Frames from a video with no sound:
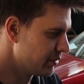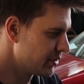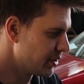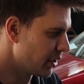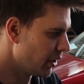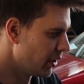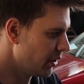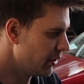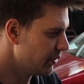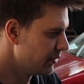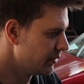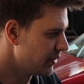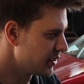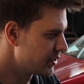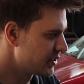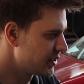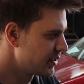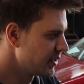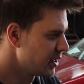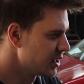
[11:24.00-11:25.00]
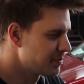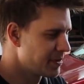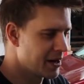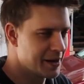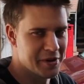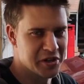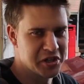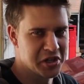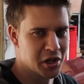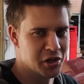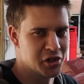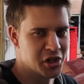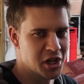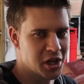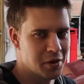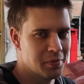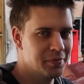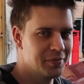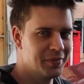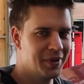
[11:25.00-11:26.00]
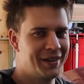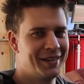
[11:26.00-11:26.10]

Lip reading: So it's pretty much our jam.